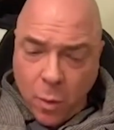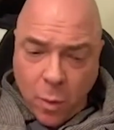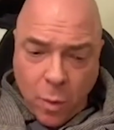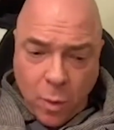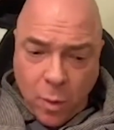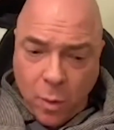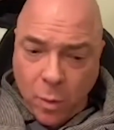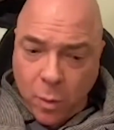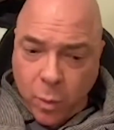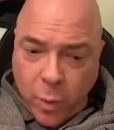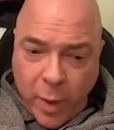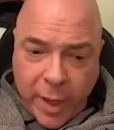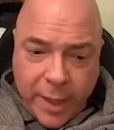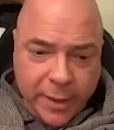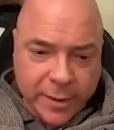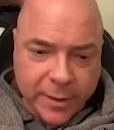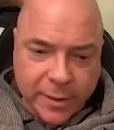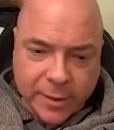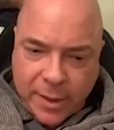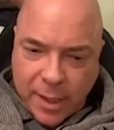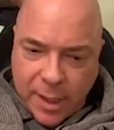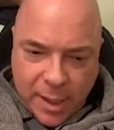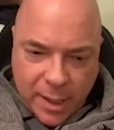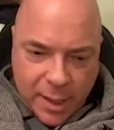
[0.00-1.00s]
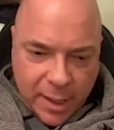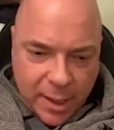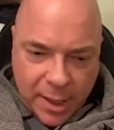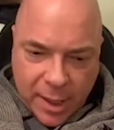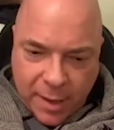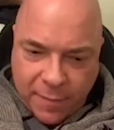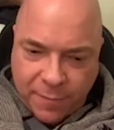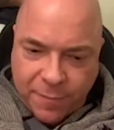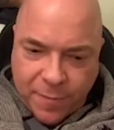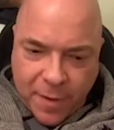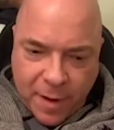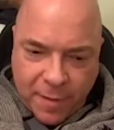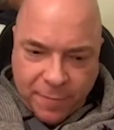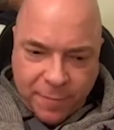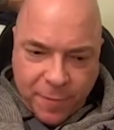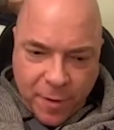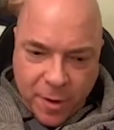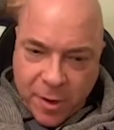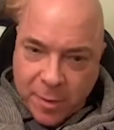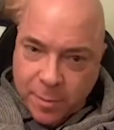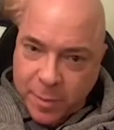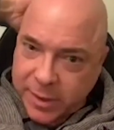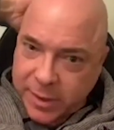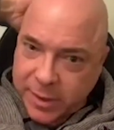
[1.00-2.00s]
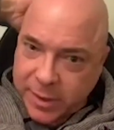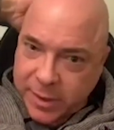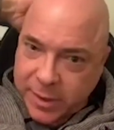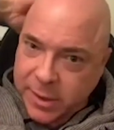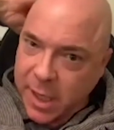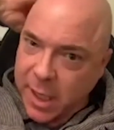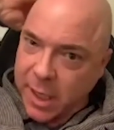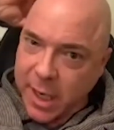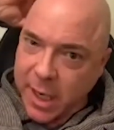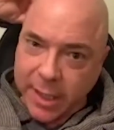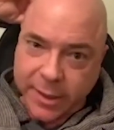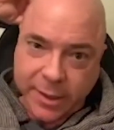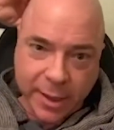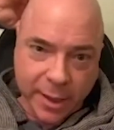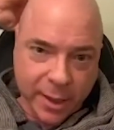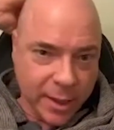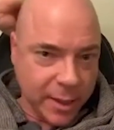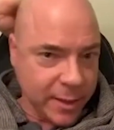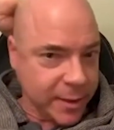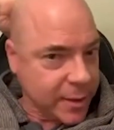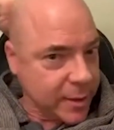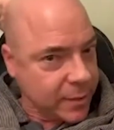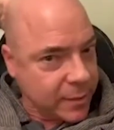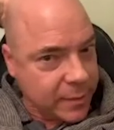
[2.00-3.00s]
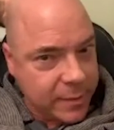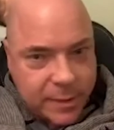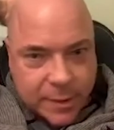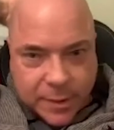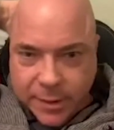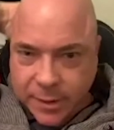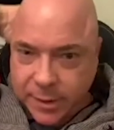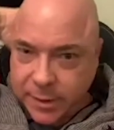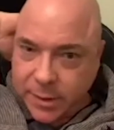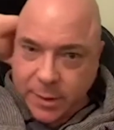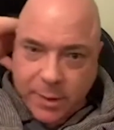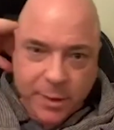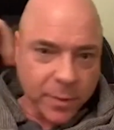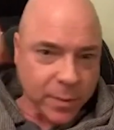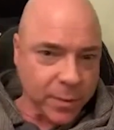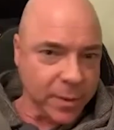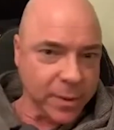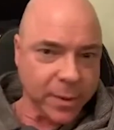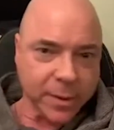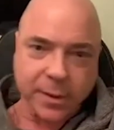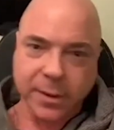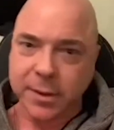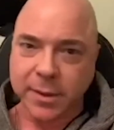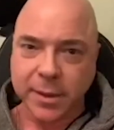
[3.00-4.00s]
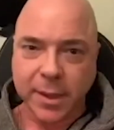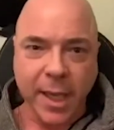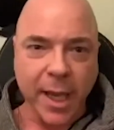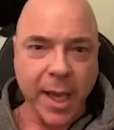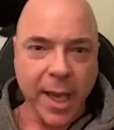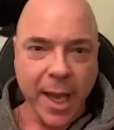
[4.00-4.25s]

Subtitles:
I phoned Pascal, and I said, listen, this was